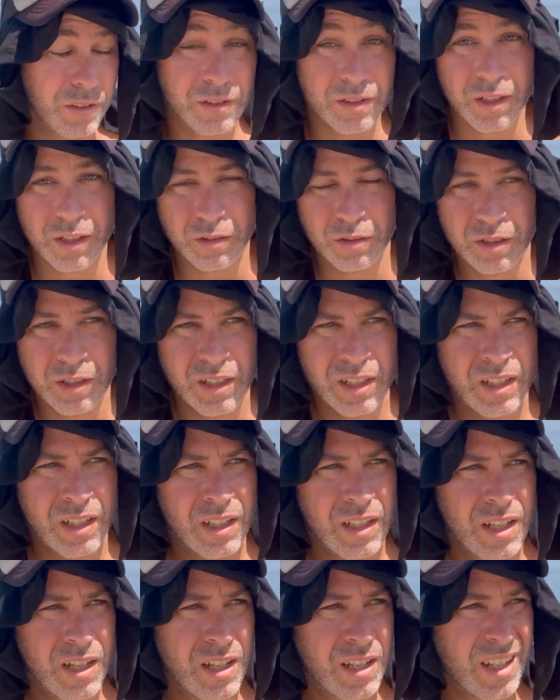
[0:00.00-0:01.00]
So
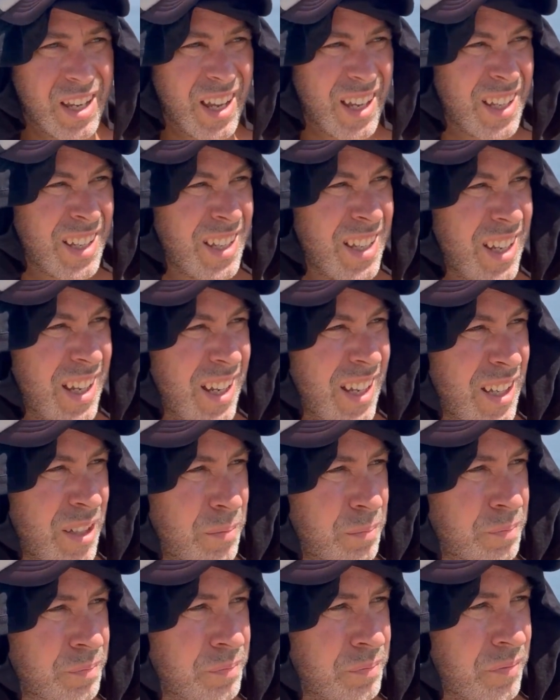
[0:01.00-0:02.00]
yeah,
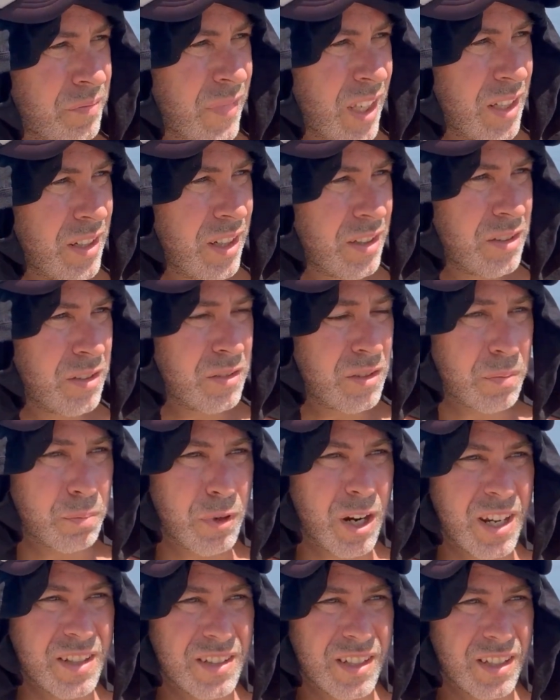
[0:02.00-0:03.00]
not too
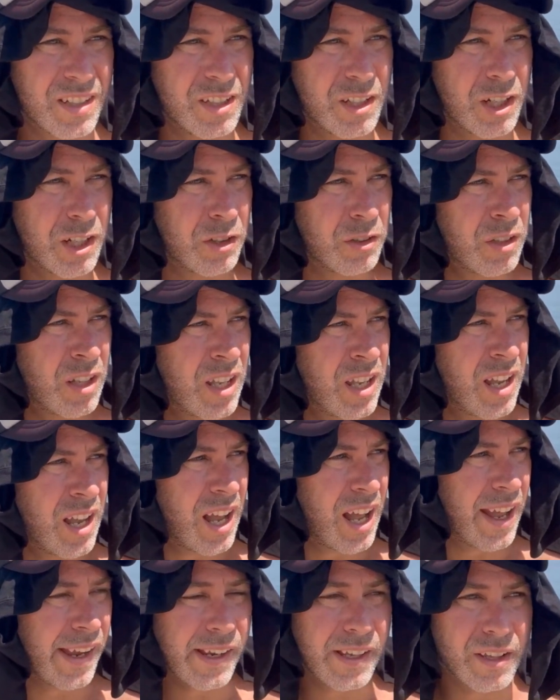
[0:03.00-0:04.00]
surprising. You know,
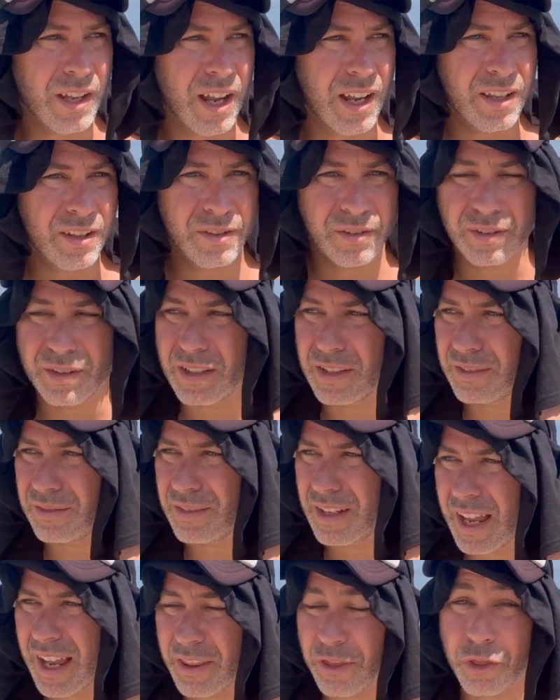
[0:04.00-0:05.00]
I
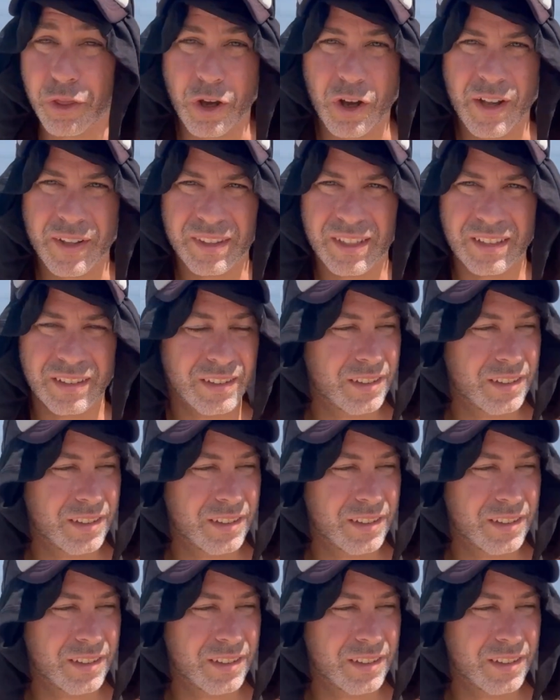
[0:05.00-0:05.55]
had thought that